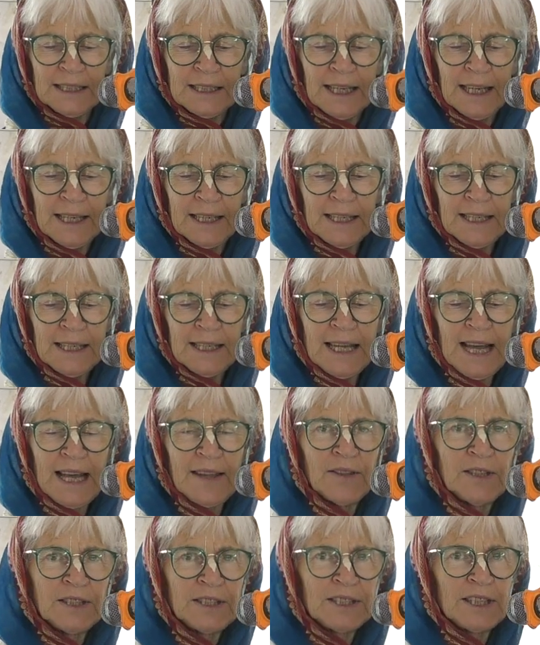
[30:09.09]
and he
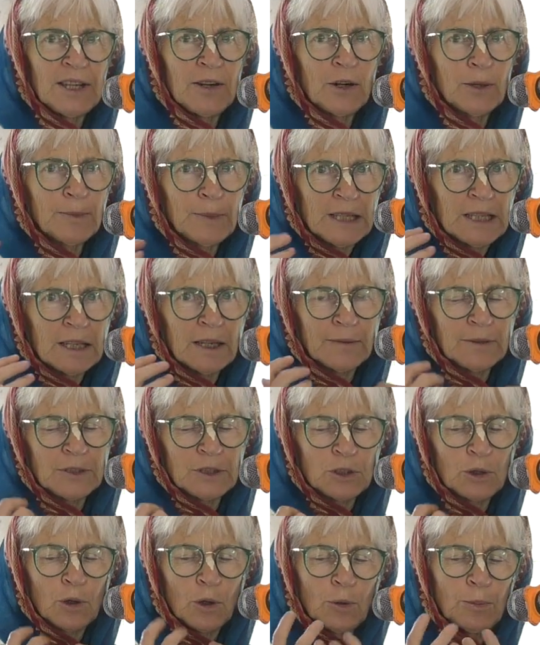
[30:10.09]
had the ceremony of,
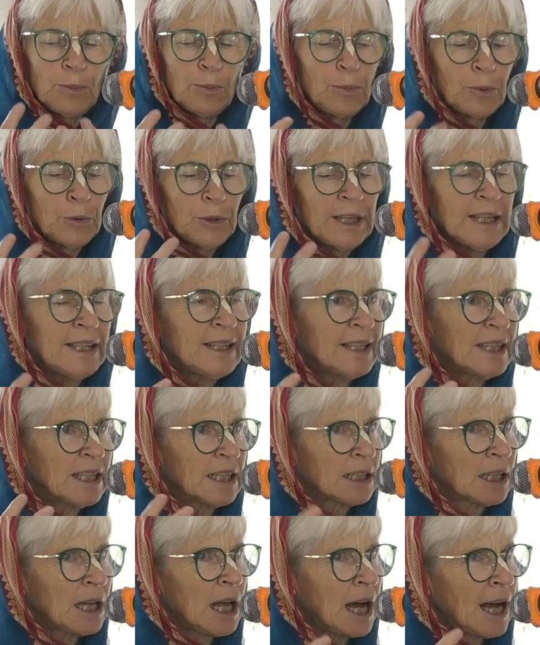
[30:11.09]
it's called breathing
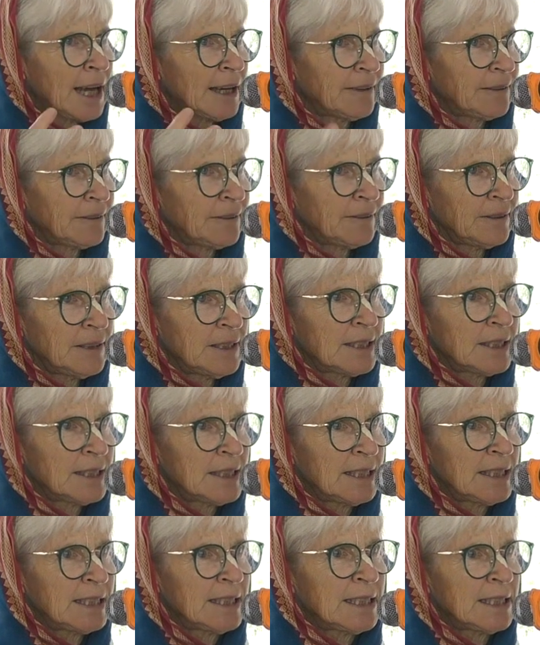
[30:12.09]
life into
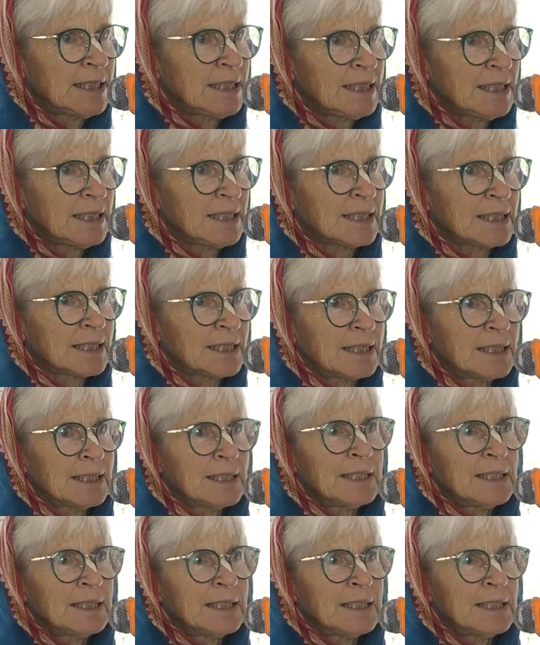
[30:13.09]
the deities.